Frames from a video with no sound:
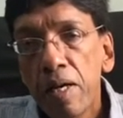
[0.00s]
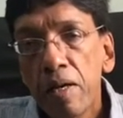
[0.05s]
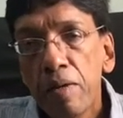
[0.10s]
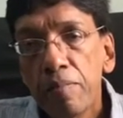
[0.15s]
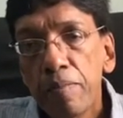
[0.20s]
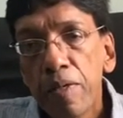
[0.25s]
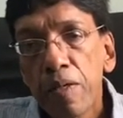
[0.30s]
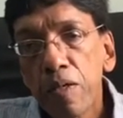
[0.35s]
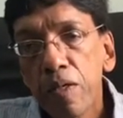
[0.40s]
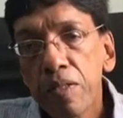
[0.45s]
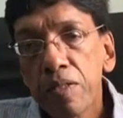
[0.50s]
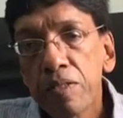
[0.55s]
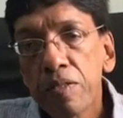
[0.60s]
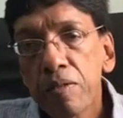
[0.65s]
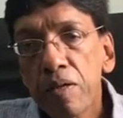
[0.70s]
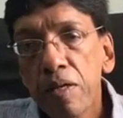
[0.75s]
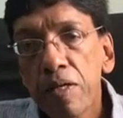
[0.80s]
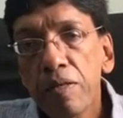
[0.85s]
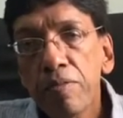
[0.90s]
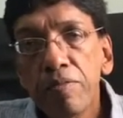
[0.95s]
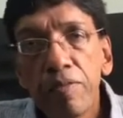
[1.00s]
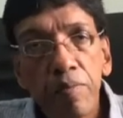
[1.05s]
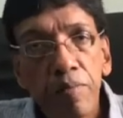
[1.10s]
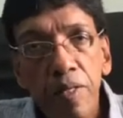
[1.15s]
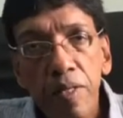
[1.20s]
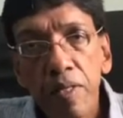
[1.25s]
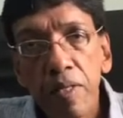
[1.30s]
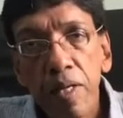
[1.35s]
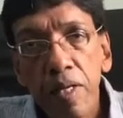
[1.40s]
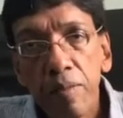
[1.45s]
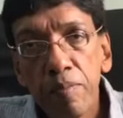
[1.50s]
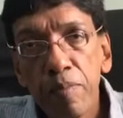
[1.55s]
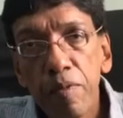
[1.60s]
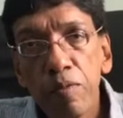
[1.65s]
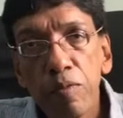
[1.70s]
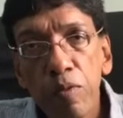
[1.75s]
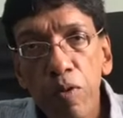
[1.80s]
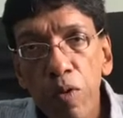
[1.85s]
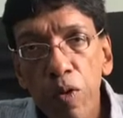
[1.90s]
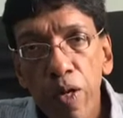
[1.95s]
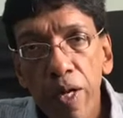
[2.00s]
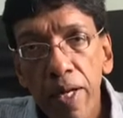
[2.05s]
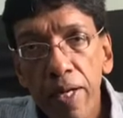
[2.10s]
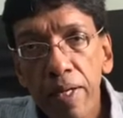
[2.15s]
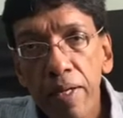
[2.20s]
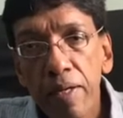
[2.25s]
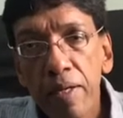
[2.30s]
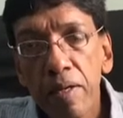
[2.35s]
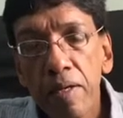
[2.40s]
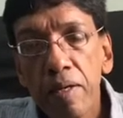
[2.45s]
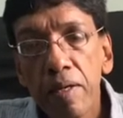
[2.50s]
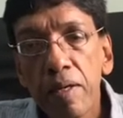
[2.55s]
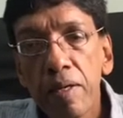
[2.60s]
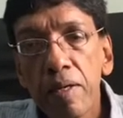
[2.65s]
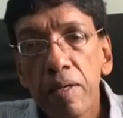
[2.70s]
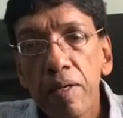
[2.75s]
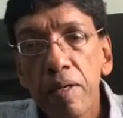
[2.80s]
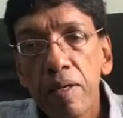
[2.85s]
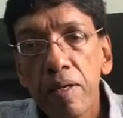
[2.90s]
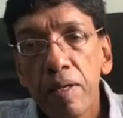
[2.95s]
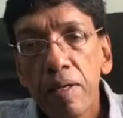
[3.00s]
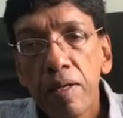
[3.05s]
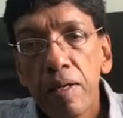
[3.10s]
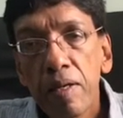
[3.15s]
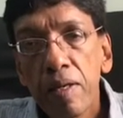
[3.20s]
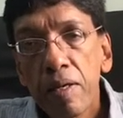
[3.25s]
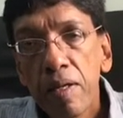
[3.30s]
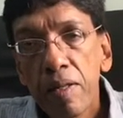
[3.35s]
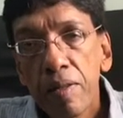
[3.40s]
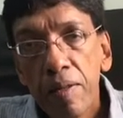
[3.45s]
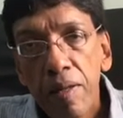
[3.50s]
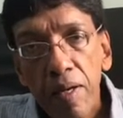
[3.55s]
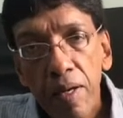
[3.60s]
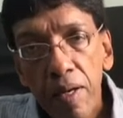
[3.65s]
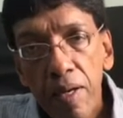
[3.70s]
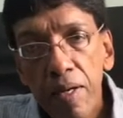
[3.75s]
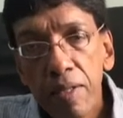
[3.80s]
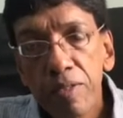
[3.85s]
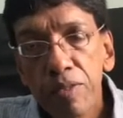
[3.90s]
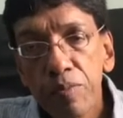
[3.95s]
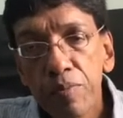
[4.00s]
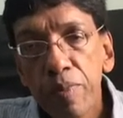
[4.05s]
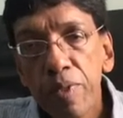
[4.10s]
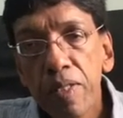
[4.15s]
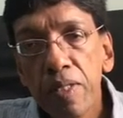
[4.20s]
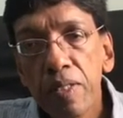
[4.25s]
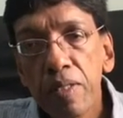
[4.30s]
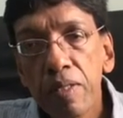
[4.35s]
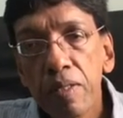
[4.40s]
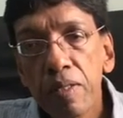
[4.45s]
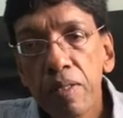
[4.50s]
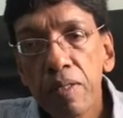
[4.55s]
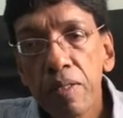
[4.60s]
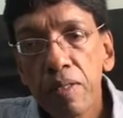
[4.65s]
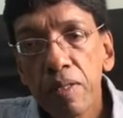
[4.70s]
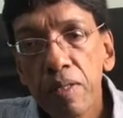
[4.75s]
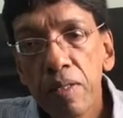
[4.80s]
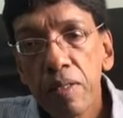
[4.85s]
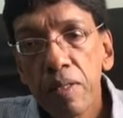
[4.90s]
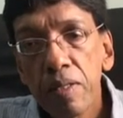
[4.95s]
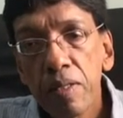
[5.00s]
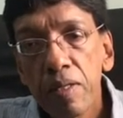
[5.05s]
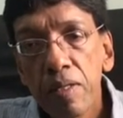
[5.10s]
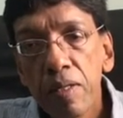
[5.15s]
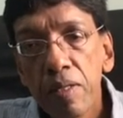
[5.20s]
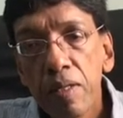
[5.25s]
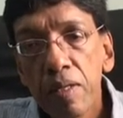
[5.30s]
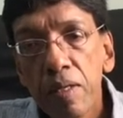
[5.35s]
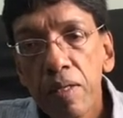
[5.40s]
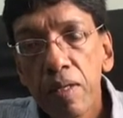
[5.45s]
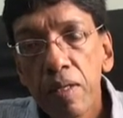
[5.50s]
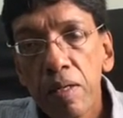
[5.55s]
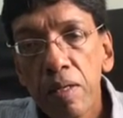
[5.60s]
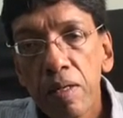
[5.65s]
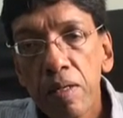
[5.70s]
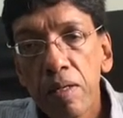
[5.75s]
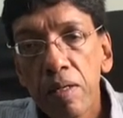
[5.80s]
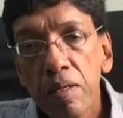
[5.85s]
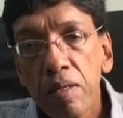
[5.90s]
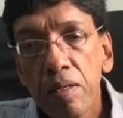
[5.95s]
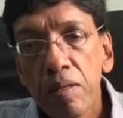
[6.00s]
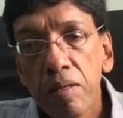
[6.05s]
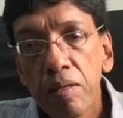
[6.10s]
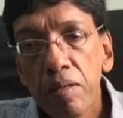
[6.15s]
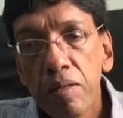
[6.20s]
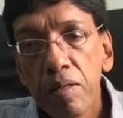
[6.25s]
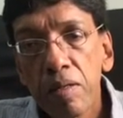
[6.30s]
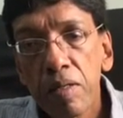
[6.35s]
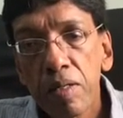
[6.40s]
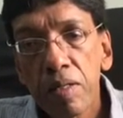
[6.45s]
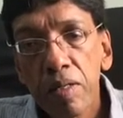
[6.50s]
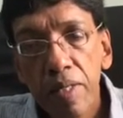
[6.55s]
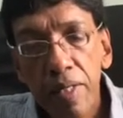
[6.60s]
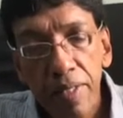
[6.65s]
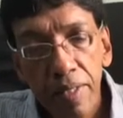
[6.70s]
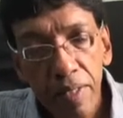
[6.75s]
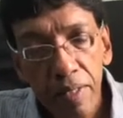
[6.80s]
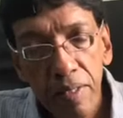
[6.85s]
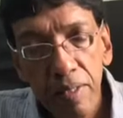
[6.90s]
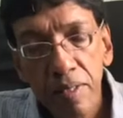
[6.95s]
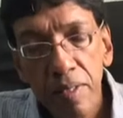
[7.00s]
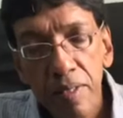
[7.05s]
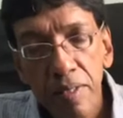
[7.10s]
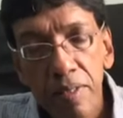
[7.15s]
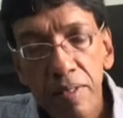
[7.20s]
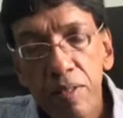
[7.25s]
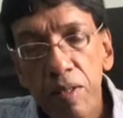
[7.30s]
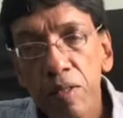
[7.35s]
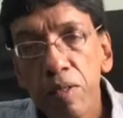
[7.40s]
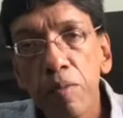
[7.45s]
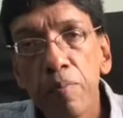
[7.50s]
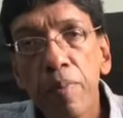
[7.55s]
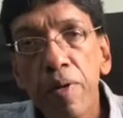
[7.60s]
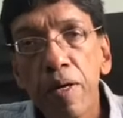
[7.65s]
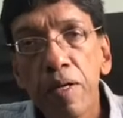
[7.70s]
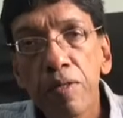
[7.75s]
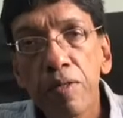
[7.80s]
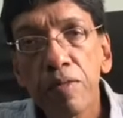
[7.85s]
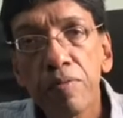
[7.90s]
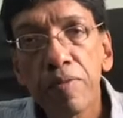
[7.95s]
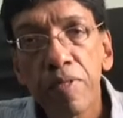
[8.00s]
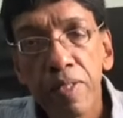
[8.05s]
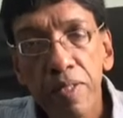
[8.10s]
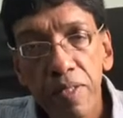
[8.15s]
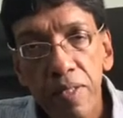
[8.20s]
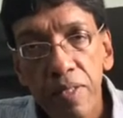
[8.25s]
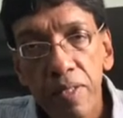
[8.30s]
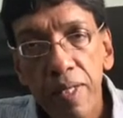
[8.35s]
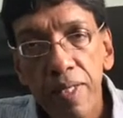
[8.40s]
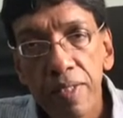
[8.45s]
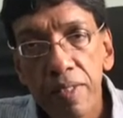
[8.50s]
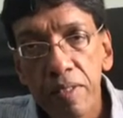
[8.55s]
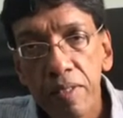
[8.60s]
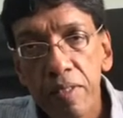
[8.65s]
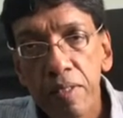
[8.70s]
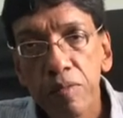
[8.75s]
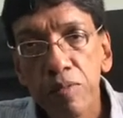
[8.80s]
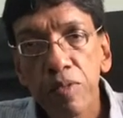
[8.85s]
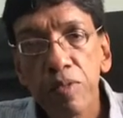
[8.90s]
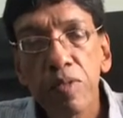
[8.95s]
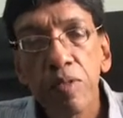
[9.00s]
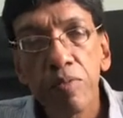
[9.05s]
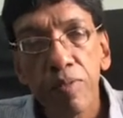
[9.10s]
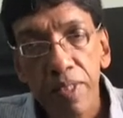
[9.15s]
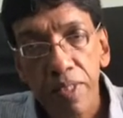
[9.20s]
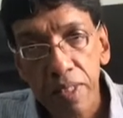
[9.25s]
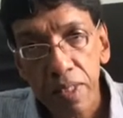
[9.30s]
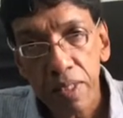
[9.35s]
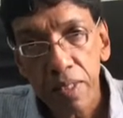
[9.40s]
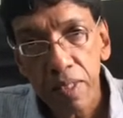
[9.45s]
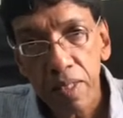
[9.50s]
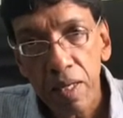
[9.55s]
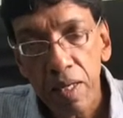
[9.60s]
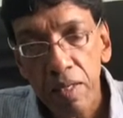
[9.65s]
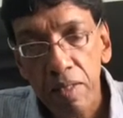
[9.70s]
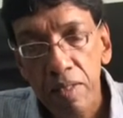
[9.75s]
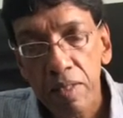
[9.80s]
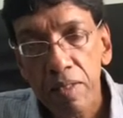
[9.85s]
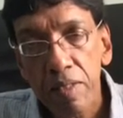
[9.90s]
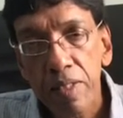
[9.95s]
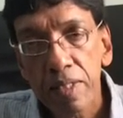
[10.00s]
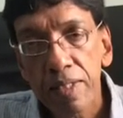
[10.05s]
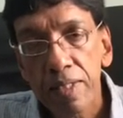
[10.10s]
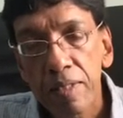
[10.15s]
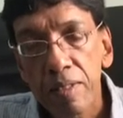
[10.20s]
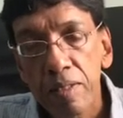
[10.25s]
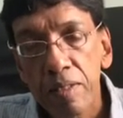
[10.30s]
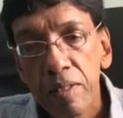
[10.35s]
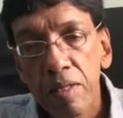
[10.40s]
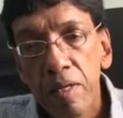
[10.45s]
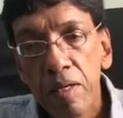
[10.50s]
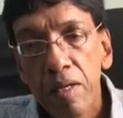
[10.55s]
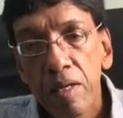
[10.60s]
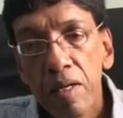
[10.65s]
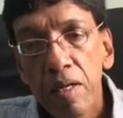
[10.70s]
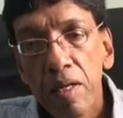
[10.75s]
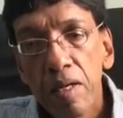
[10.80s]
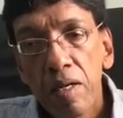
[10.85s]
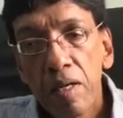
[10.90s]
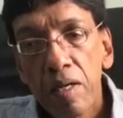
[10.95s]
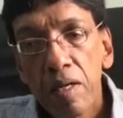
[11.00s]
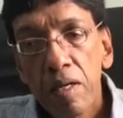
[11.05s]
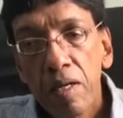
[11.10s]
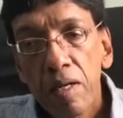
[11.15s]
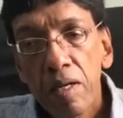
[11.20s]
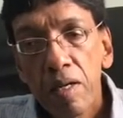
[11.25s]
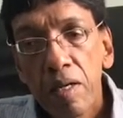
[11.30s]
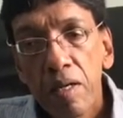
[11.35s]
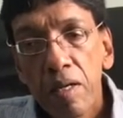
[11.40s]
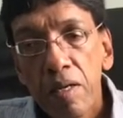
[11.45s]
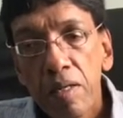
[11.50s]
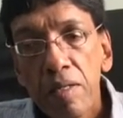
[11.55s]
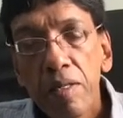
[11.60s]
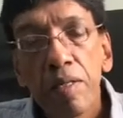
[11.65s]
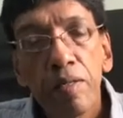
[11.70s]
because right from the time the war ended, there has been a great interest on the part of the international community, the Western countries, the